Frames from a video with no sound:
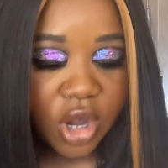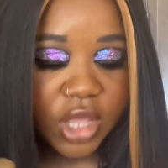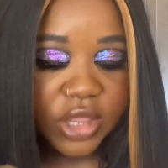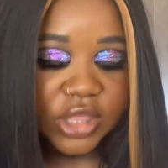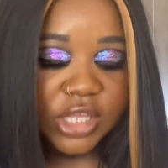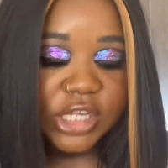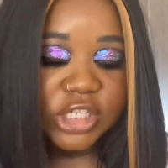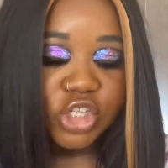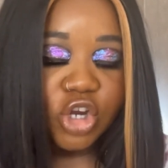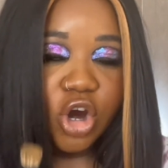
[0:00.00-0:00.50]

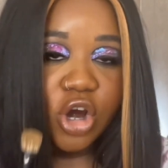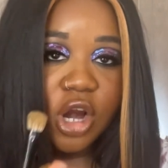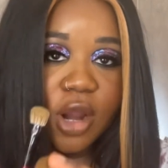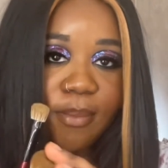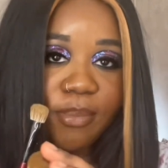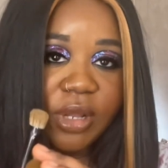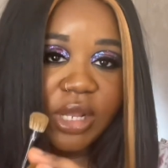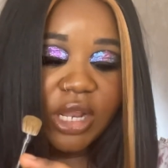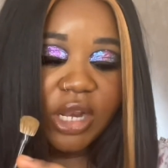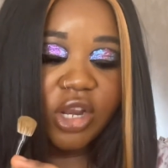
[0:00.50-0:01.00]
These are a
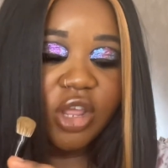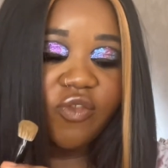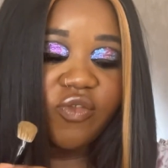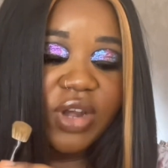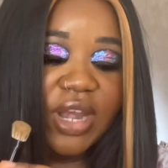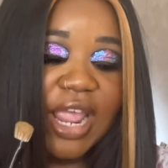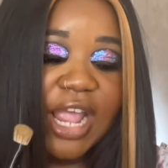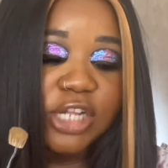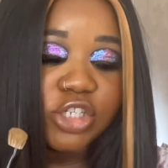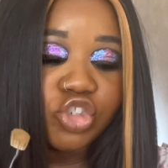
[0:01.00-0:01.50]
blend of
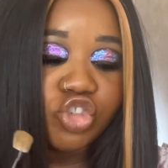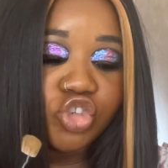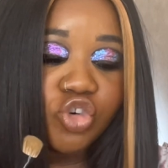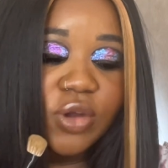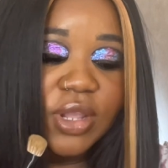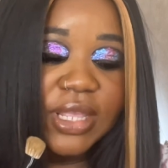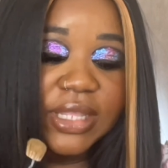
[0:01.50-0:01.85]
natural